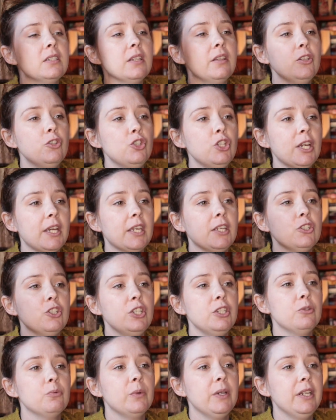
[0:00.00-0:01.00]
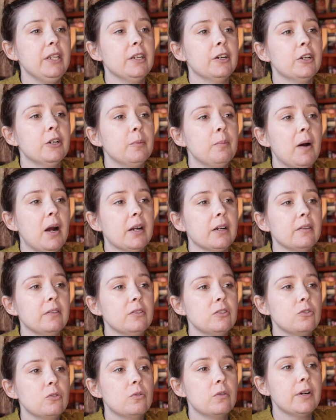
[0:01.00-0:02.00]
to the chick and she's reading her part of
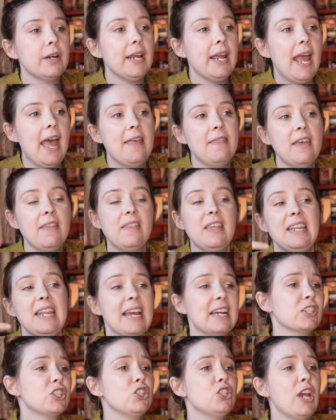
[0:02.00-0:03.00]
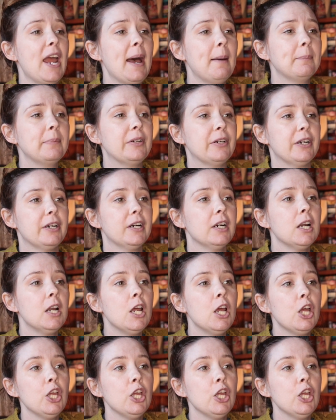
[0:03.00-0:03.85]
the story, and then the next chapter,